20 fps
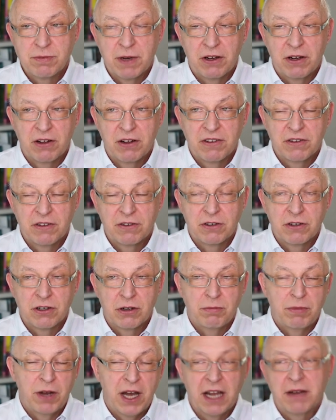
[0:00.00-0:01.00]
but also
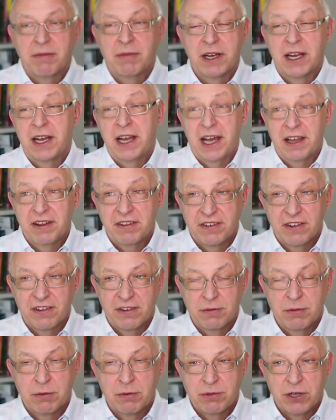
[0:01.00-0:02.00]
compartmentalized
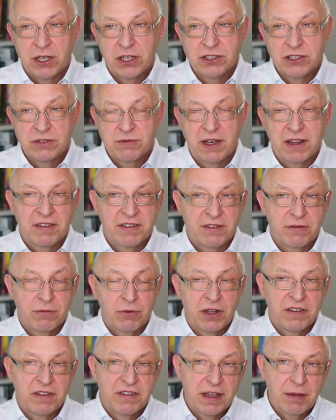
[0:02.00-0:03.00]
system approach. When
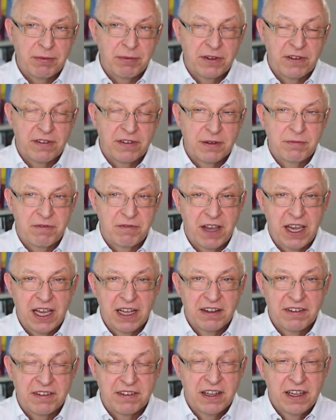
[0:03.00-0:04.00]
one subsystem
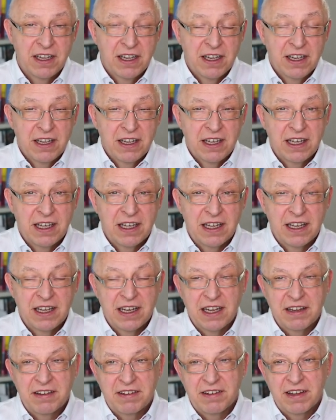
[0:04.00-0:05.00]
fails,
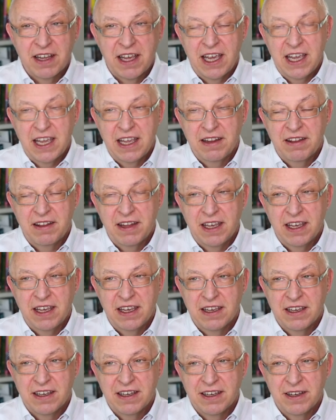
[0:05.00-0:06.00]
let's say
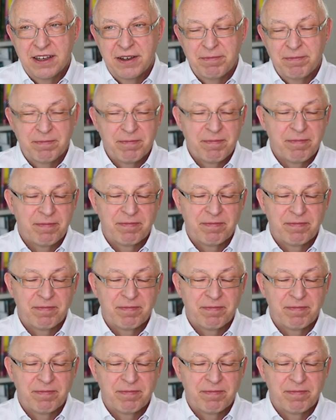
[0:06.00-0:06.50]
in